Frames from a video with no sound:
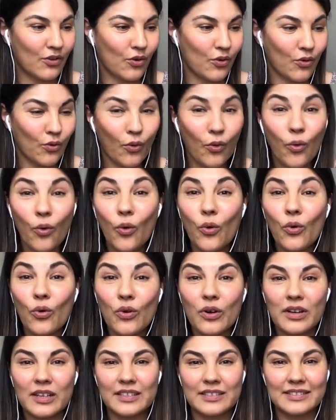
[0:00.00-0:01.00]

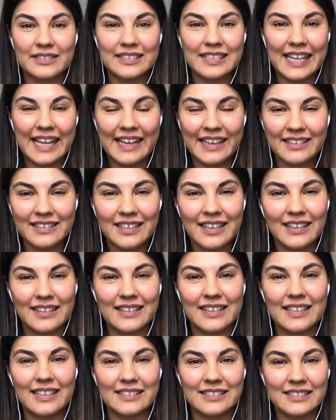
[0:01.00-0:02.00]
core
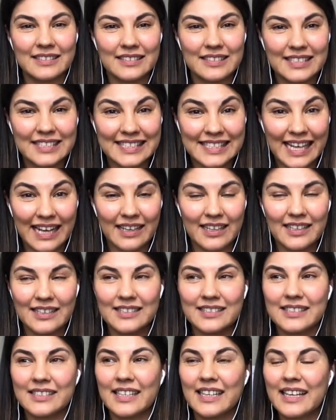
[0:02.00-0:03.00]
data and
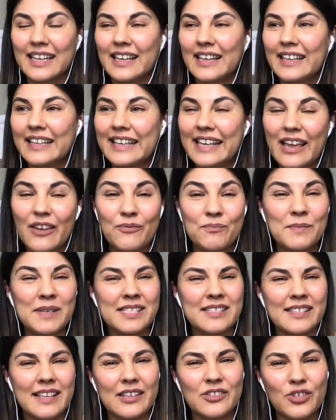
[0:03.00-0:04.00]
science gave me
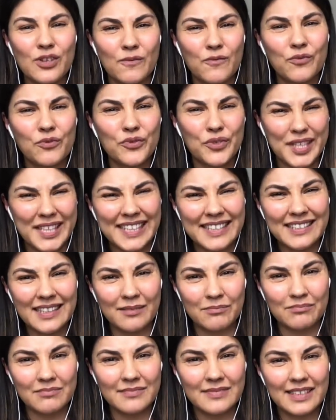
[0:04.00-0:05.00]
such a
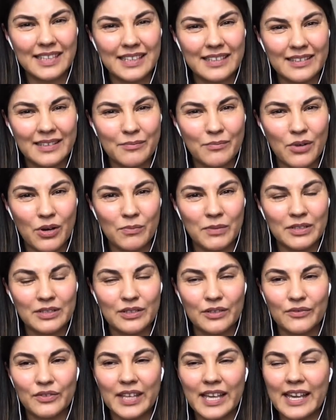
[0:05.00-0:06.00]
freedom in the
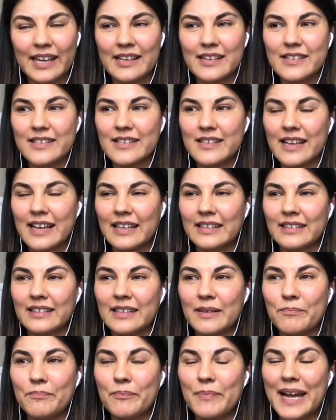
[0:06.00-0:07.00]
moment of chaos.
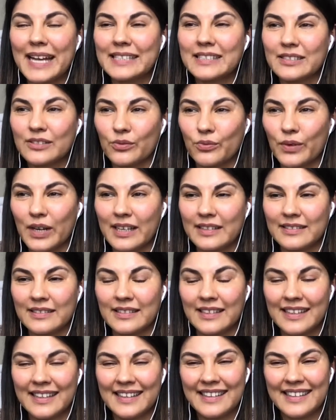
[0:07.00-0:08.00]
And the best
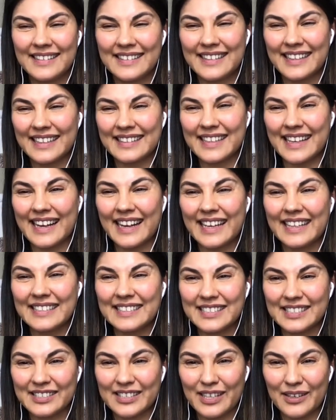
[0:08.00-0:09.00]
one that I
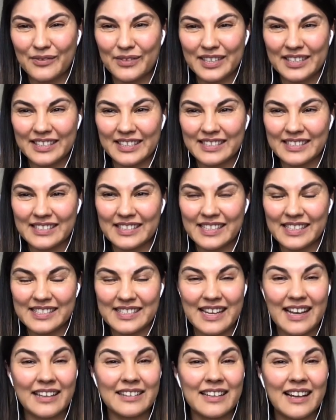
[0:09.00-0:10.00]
discovered is
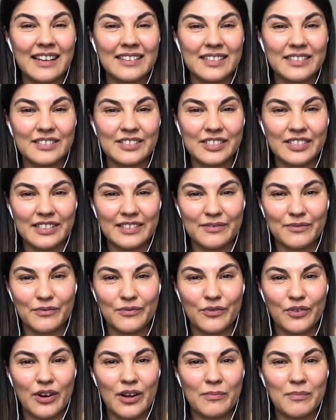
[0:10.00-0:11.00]
this analogy
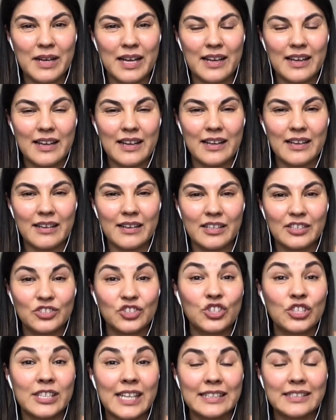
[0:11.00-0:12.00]
from a
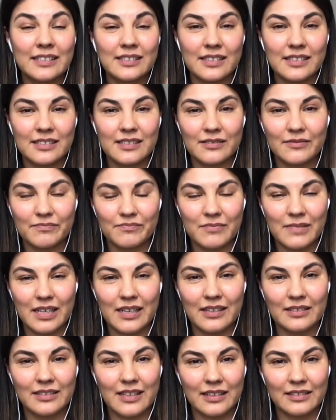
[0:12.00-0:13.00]
geneticist,
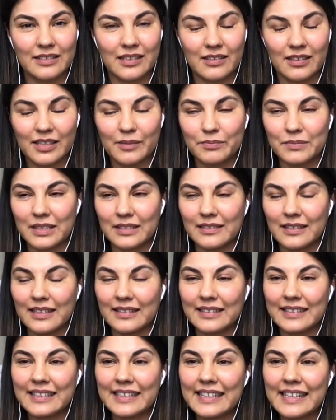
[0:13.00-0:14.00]
Dr. Lipton,
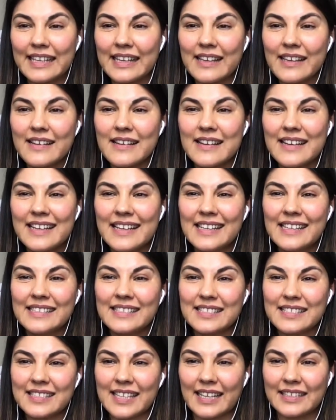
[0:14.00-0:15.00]
and he
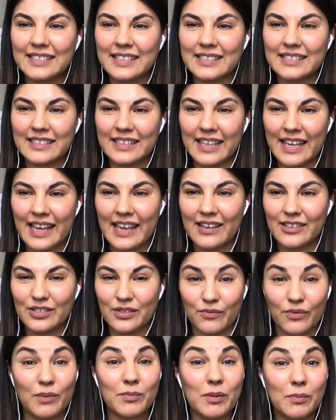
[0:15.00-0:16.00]
studies
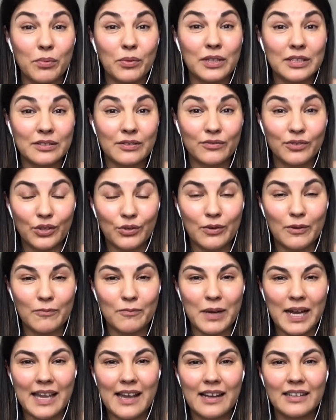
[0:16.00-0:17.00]
chaos from the point of view
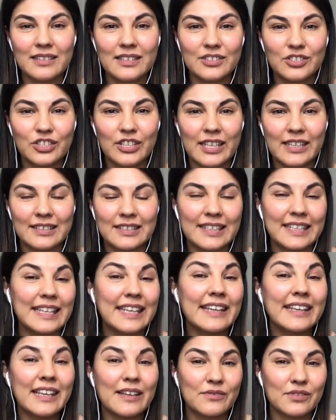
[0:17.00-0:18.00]
of biology, and
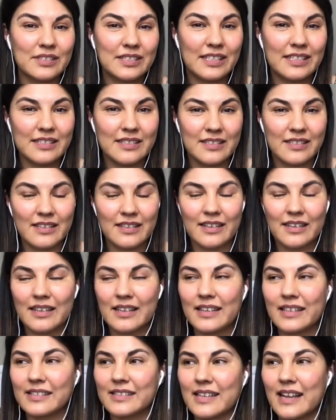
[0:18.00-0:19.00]
he gives this
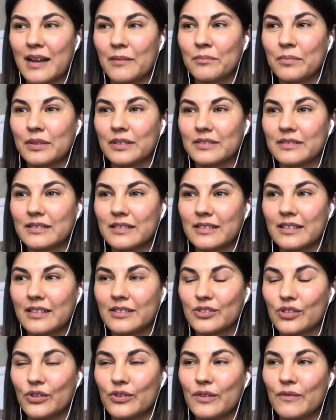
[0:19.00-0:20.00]
examples.
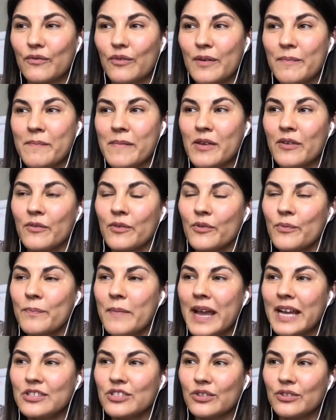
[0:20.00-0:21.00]
So if you
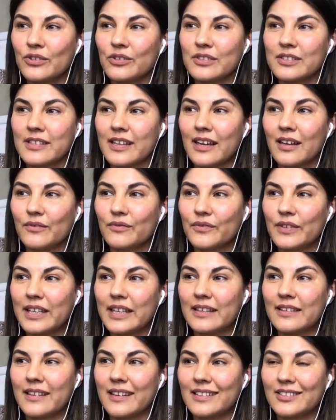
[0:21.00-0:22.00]
imagine yourself
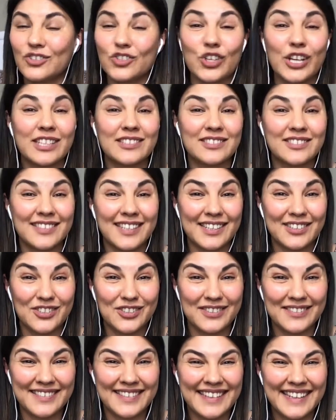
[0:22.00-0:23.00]
in a train
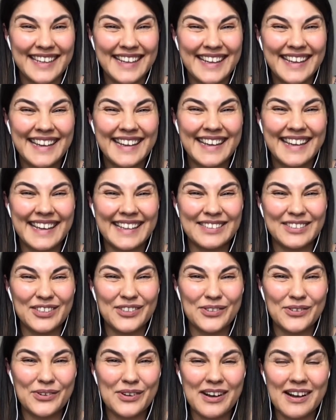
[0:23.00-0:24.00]
station and
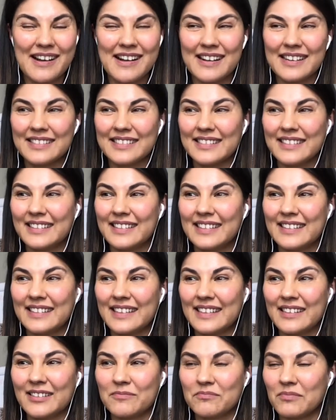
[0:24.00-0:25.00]
you are in
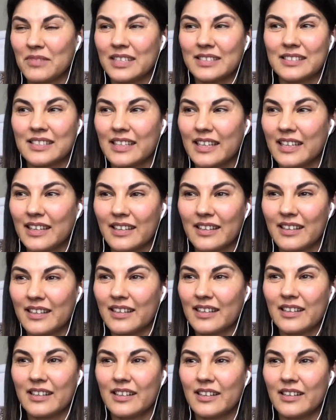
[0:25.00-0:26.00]
a, let's
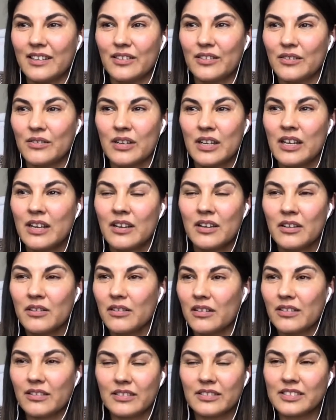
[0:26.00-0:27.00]
say,
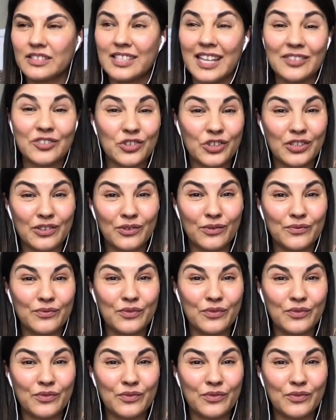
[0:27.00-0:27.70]
central of